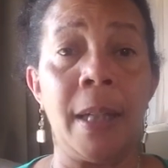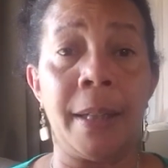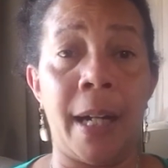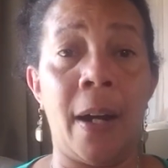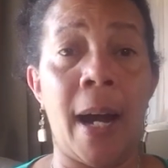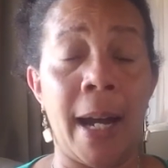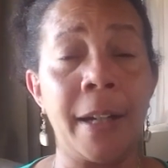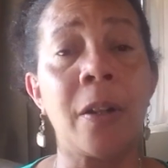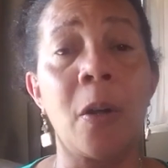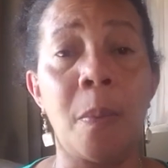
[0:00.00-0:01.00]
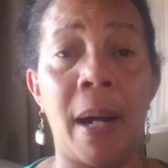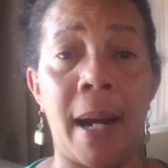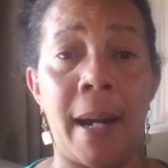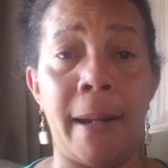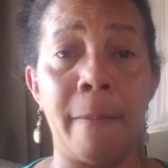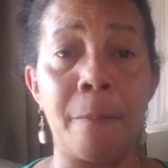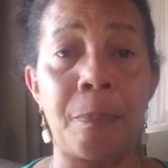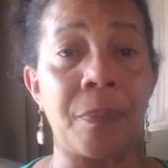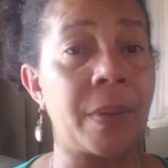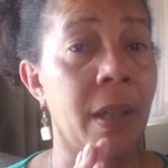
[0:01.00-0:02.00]
Now, I go by
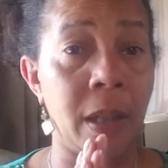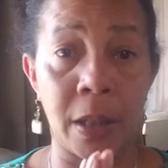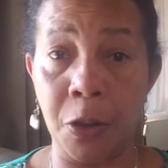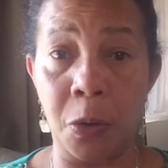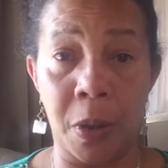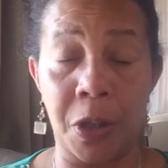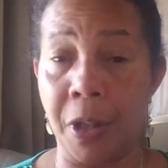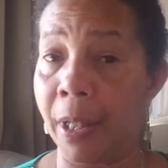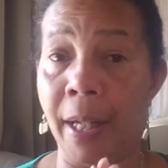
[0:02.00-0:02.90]
intuition